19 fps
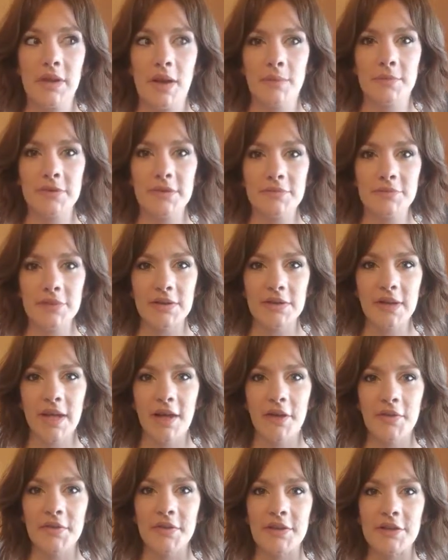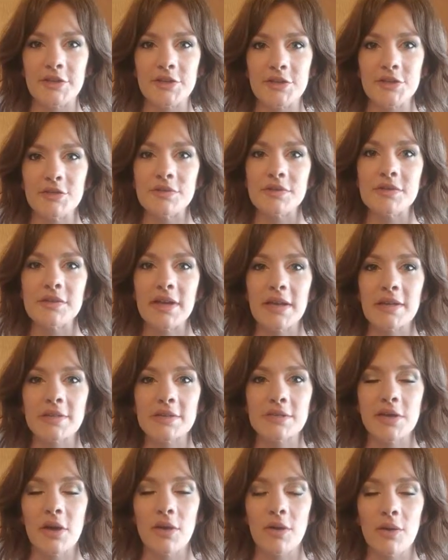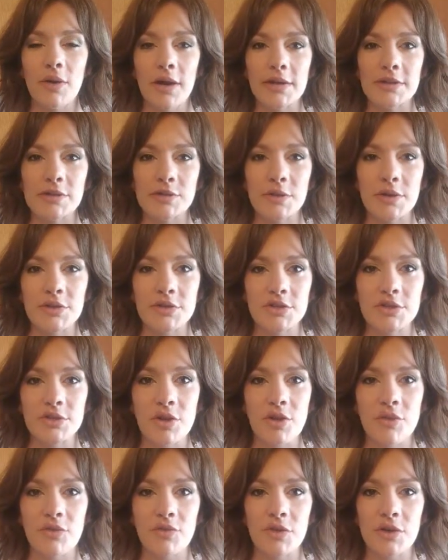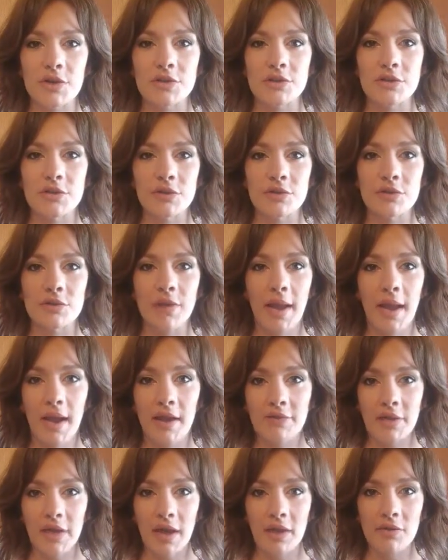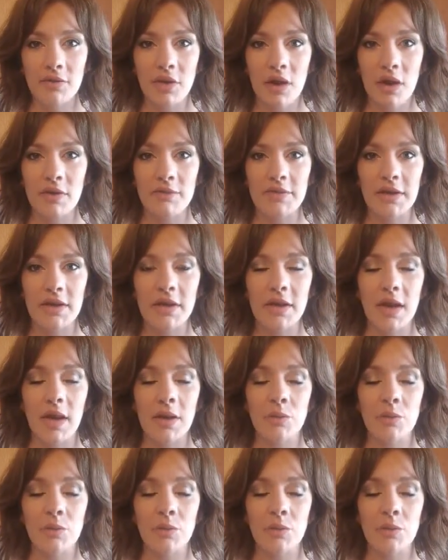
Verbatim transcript: couple of little health issues and so I switched over to half caff coffee.